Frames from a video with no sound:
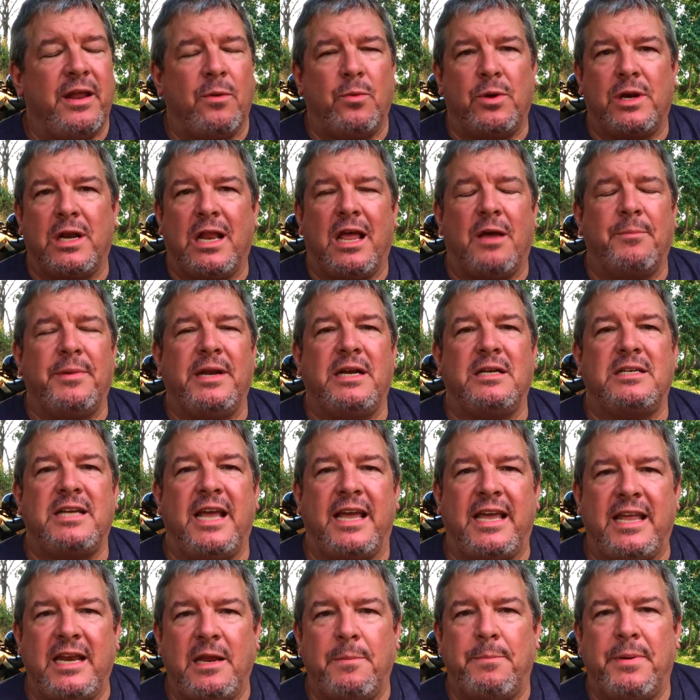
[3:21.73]
They wouldn't allow me to
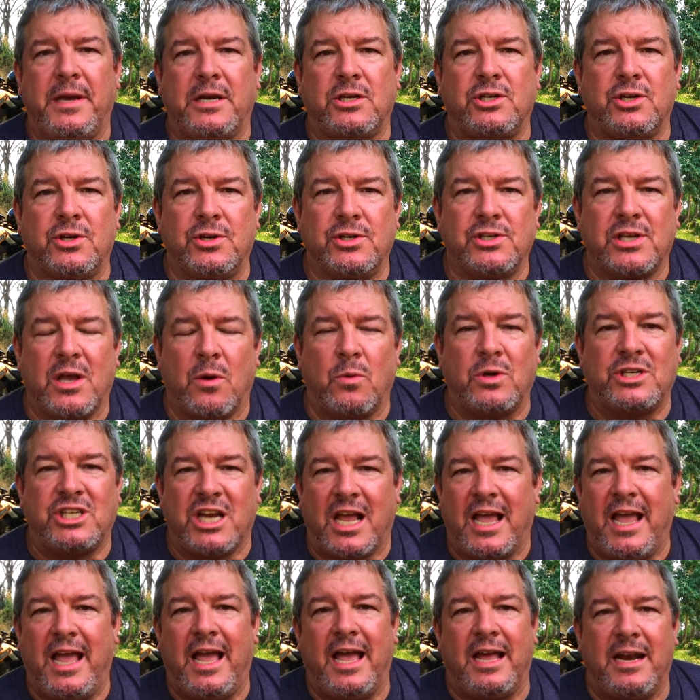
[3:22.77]
take any pictures. I
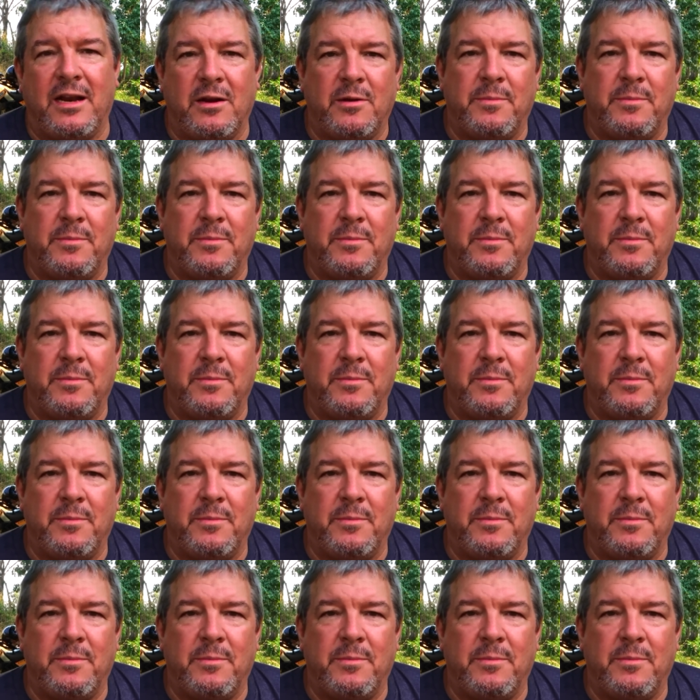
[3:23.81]
wish I had.